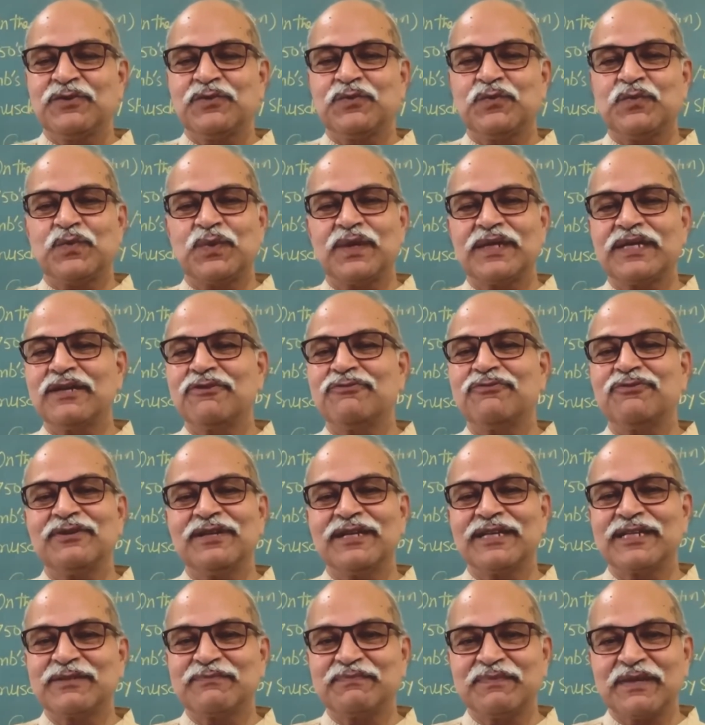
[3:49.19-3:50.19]
wonderful
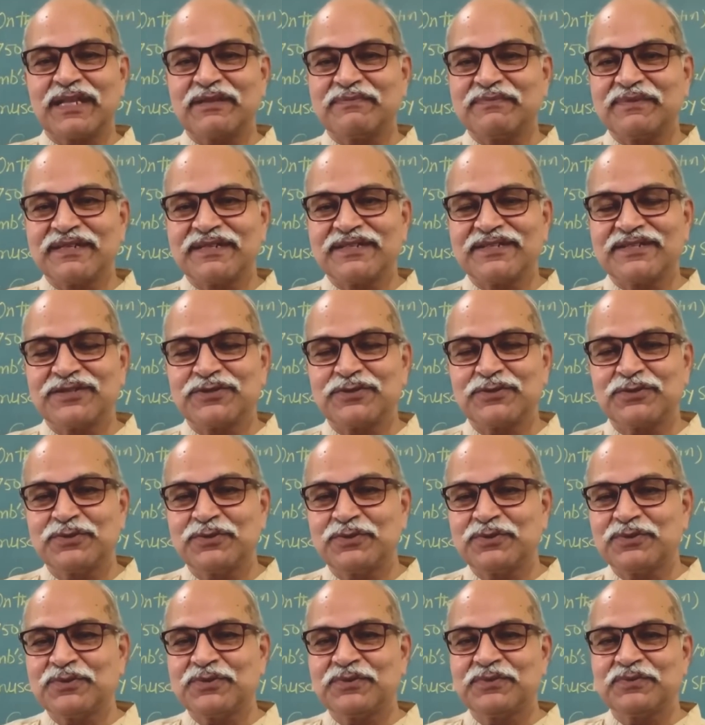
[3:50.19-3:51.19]
experiments
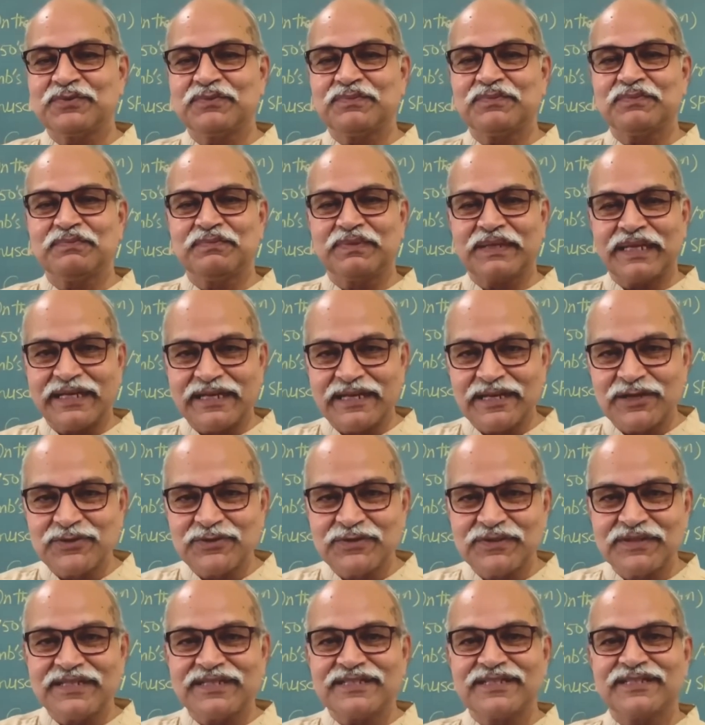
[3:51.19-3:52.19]
to bring
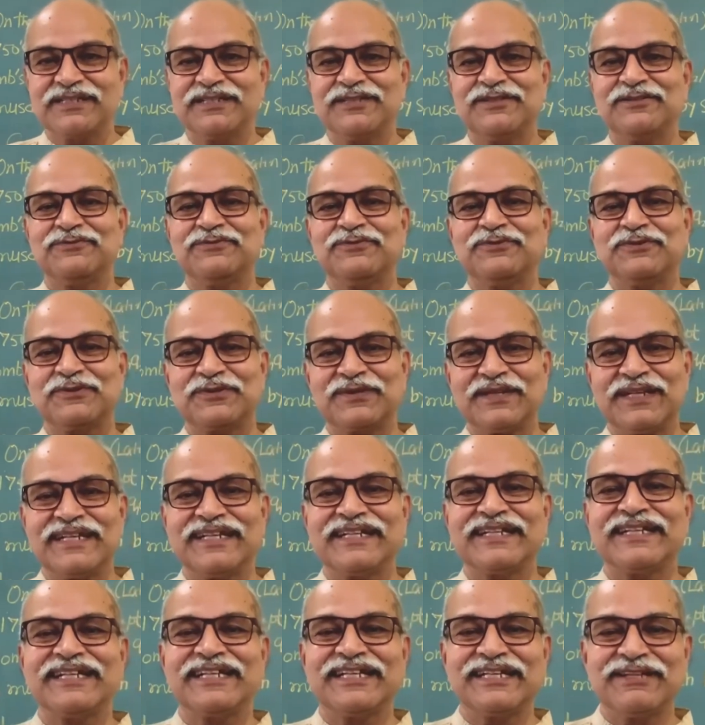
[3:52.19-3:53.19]
out this
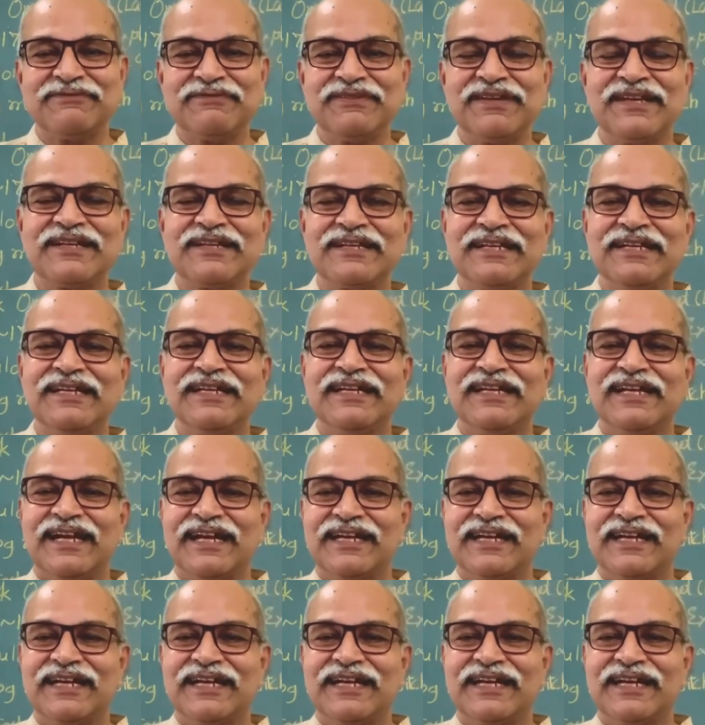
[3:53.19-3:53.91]
photoelectric effect,